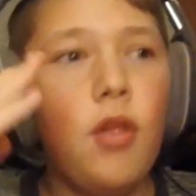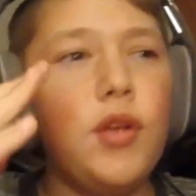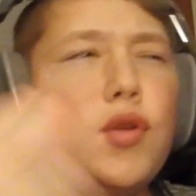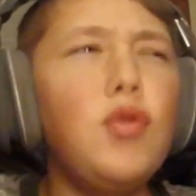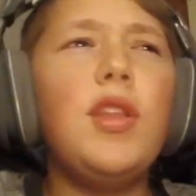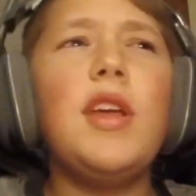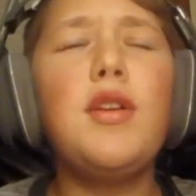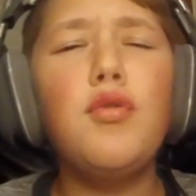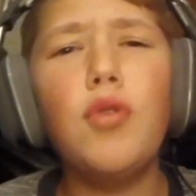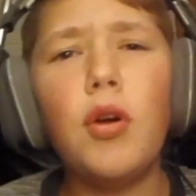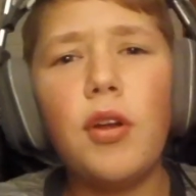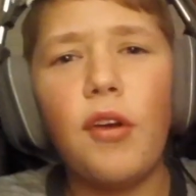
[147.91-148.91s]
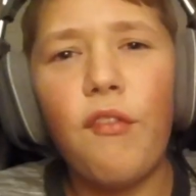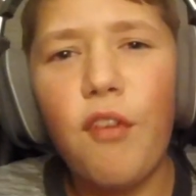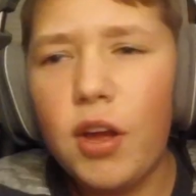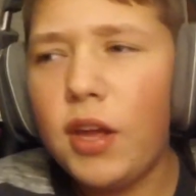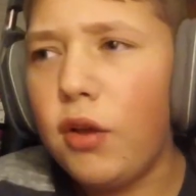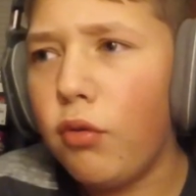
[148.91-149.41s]
Like you think you know your
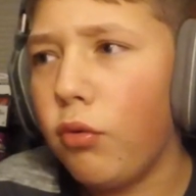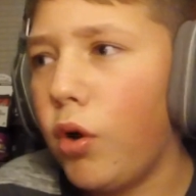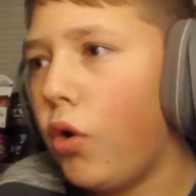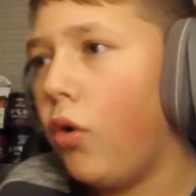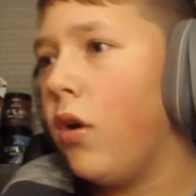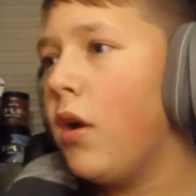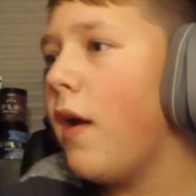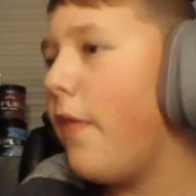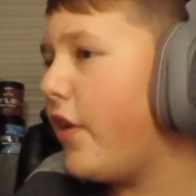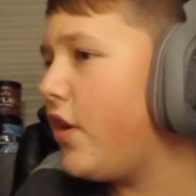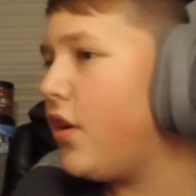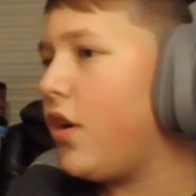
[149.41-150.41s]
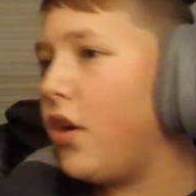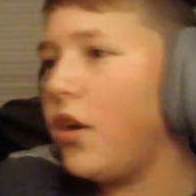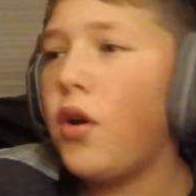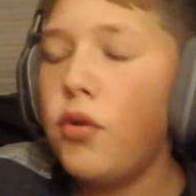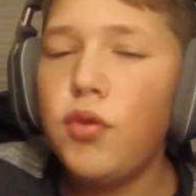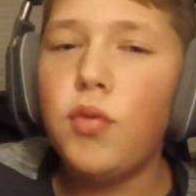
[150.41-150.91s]
fucking role, and then you're
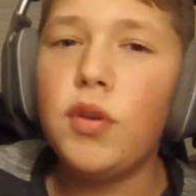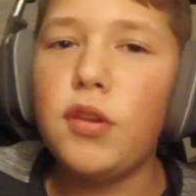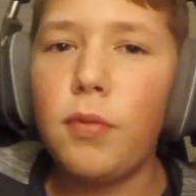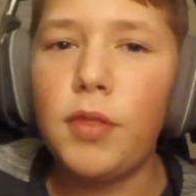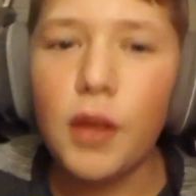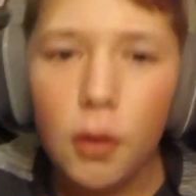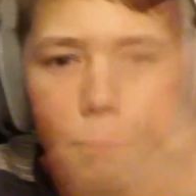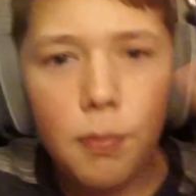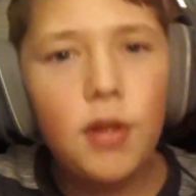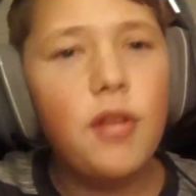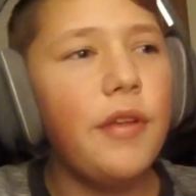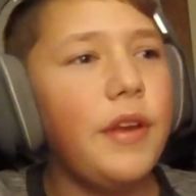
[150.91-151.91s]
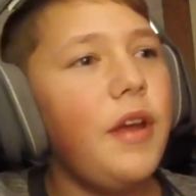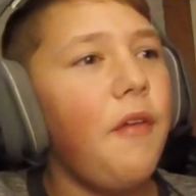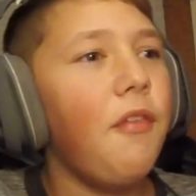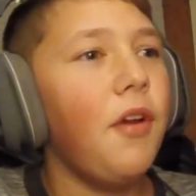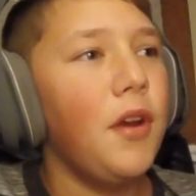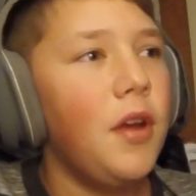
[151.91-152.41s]
gonna go doing something completely
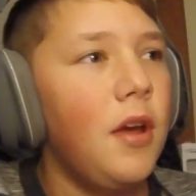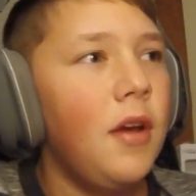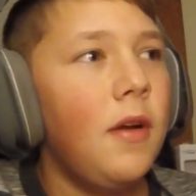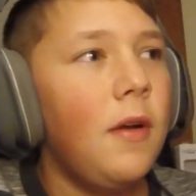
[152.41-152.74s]
different.